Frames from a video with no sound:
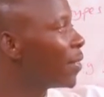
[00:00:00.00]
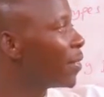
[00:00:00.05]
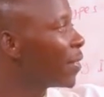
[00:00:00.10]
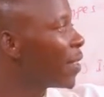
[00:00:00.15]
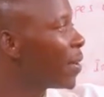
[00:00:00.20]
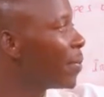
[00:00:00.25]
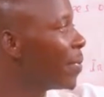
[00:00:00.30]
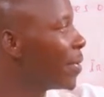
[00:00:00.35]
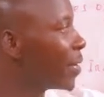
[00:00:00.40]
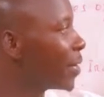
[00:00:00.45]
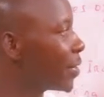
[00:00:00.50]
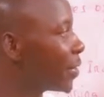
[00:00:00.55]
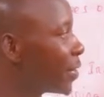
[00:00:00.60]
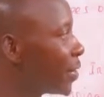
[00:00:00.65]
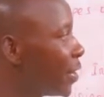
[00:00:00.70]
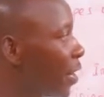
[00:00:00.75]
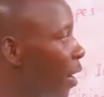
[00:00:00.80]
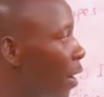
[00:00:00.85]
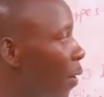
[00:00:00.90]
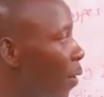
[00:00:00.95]
the
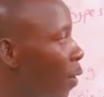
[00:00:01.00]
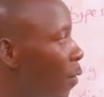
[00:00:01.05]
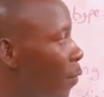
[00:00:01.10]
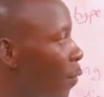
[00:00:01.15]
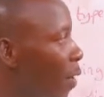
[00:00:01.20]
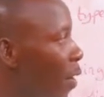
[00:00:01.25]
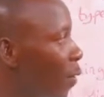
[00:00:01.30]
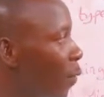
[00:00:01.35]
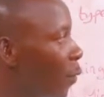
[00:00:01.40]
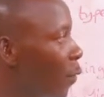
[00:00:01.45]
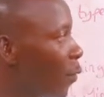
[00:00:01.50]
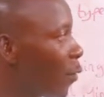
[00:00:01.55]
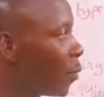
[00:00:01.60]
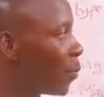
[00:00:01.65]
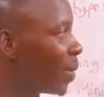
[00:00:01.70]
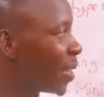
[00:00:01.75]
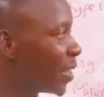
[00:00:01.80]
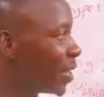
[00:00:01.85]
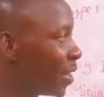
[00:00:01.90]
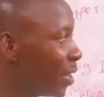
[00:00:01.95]
mixture of alluvial
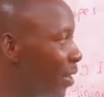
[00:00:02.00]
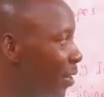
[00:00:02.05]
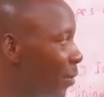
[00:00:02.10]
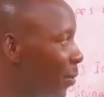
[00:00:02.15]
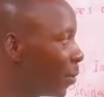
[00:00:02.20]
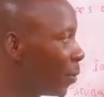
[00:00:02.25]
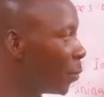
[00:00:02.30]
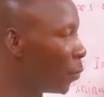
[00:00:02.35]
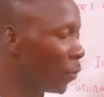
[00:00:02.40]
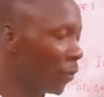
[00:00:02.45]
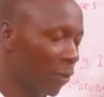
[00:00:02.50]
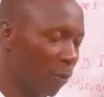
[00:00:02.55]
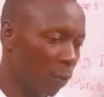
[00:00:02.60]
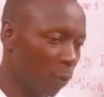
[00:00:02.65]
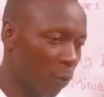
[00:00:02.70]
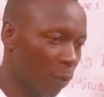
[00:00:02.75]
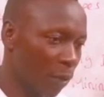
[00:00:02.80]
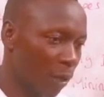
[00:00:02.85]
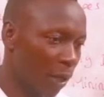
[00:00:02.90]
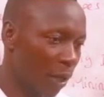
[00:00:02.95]
material with the
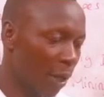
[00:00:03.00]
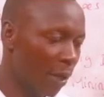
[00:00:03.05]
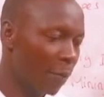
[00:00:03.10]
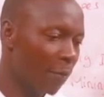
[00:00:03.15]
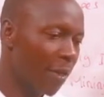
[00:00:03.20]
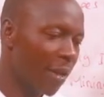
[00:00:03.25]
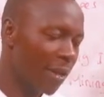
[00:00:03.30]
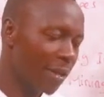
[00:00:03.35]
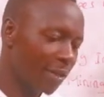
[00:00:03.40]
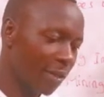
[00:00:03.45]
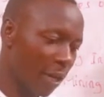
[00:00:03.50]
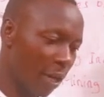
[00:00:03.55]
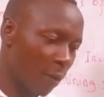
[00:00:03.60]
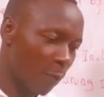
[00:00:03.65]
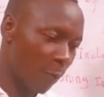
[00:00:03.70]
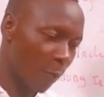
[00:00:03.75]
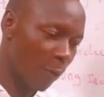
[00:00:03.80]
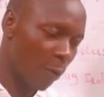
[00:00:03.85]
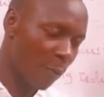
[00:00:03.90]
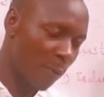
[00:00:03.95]
water. If there is
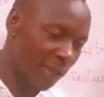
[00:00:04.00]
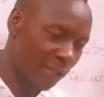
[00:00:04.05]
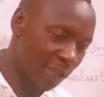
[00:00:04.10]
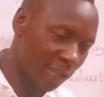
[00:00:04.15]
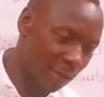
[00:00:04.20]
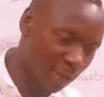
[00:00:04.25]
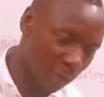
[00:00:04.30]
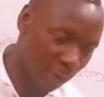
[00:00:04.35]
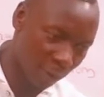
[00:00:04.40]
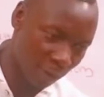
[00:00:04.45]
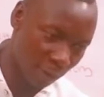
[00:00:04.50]
alluvial material